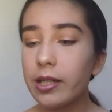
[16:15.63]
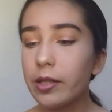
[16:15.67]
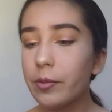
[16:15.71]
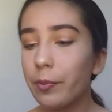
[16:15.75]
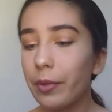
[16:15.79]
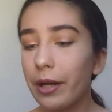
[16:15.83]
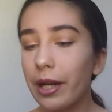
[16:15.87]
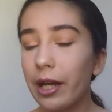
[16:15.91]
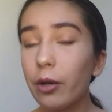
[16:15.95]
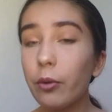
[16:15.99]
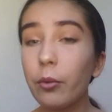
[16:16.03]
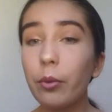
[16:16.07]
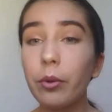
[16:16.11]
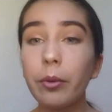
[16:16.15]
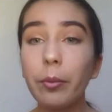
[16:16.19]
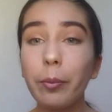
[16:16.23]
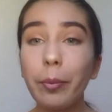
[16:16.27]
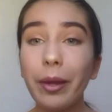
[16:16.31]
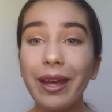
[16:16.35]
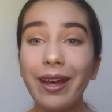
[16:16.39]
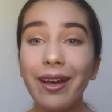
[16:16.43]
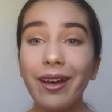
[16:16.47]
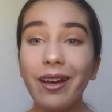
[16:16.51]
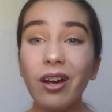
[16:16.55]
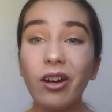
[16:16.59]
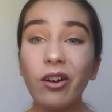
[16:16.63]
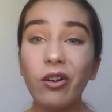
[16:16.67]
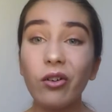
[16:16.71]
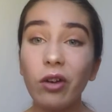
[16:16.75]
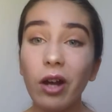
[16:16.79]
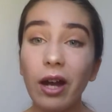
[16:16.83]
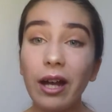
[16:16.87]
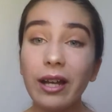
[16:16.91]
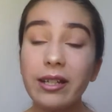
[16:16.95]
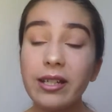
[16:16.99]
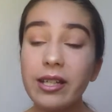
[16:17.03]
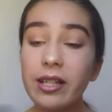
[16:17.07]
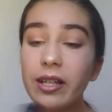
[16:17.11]
It's black with pink
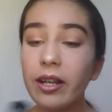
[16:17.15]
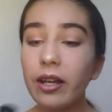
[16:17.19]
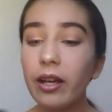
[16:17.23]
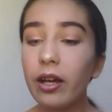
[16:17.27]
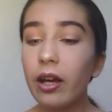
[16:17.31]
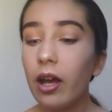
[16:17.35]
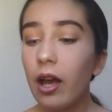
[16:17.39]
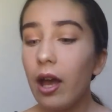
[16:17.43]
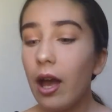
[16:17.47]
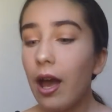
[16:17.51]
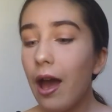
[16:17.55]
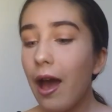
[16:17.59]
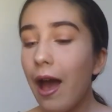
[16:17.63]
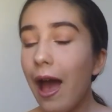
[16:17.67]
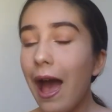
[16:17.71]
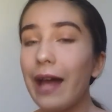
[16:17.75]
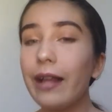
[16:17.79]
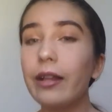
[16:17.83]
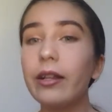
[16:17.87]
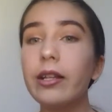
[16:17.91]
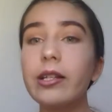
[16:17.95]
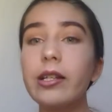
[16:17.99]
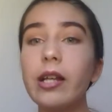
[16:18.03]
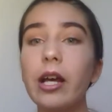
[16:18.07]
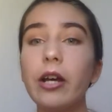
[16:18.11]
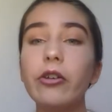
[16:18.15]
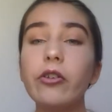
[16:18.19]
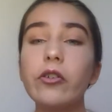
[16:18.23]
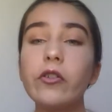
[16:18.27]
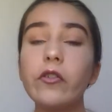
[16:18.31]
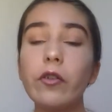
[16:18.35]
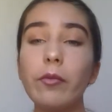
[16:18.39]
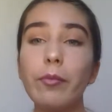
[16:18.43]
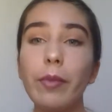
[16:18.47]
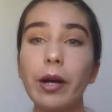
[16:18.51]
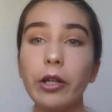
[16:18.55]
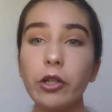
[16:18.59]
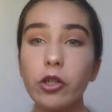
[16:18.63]
writing, and this I
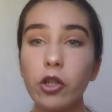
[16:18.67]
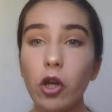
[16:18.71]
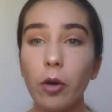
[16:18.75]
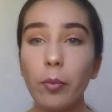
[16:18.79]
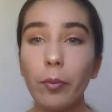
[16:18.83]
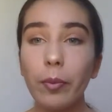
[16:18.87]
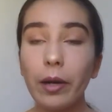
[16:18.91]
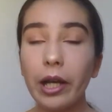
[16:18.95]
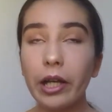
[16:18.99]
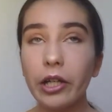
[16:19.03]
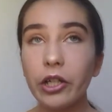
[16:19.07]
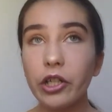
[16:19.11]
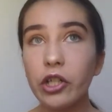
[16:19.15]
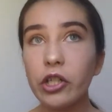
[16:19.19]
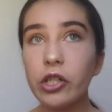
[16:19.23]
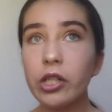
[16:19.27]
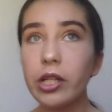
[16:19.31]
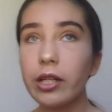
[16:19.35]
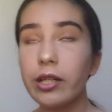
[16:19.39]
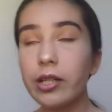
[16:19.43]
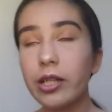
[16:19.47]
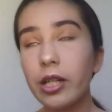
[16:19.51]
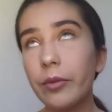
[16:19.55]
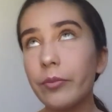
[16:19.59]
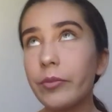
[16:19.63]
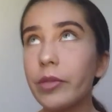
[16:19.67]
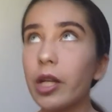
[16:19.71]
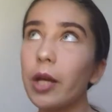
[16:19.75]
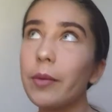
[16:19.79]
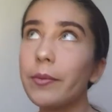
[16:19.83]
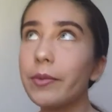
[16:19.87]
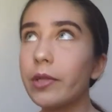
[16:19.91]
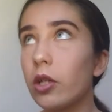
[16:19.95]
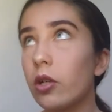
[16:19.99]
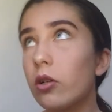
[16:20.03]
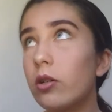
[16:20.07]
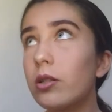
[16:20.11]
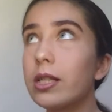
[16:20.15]
use for my top lashes, and
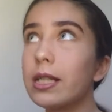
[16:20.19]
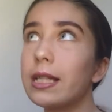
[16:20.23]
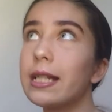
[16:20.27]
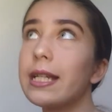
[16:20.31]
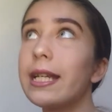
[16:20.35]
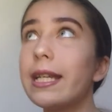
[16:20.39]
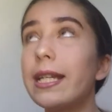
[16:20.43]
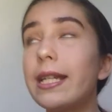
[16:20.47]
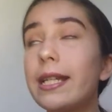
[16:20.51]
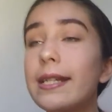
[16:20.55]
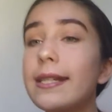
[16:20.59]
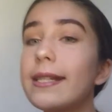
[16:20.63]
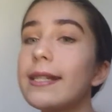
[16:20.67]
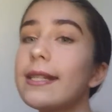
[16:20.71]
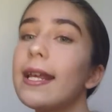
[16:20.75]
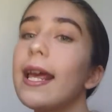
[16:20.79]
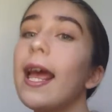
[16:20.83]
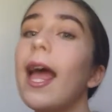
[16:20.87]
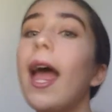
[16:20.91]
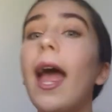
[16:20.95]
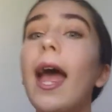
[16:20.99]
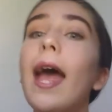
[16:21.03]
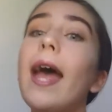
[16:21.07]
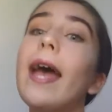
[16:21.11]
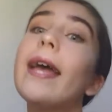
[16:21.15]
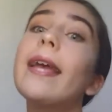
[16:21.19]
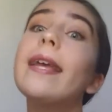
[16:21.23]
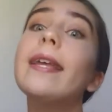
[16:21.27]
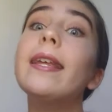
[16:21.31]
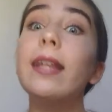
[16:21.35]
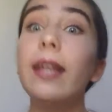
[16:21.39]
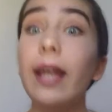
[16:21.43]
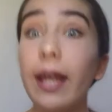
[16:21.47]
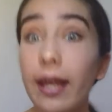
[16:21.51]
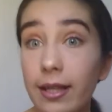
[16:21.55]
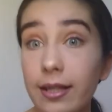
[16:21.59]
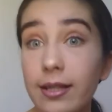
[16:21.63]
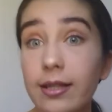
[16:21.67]
sometimes I alternate.
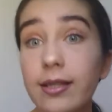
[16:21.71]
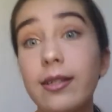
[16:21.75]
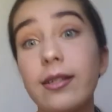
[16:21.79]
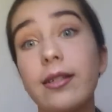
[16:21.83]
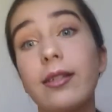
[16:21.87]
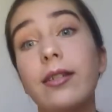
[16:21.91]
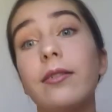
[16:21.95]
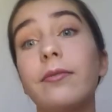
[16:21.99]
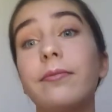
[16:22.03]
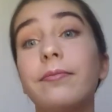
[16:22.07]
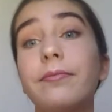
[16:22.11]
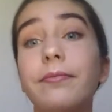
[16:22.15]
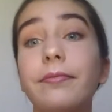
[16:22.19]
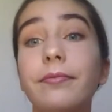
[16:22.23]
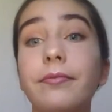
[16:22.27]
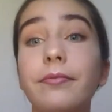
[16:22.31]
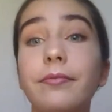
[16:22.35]
Yes.